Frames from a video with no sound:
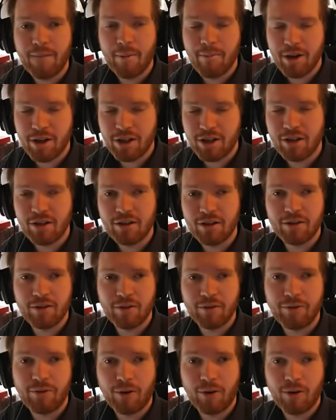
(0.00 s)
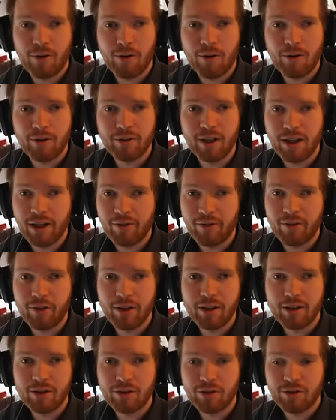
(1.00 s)
missions for
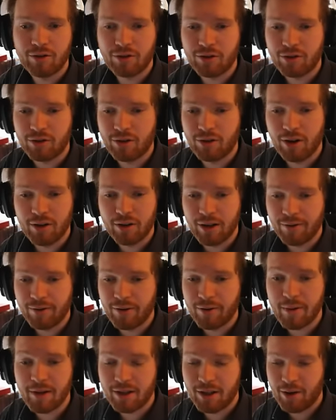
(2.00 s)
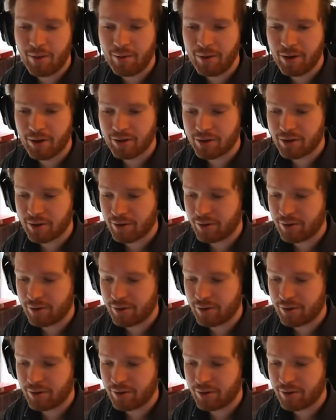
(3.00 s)
delivering different materials.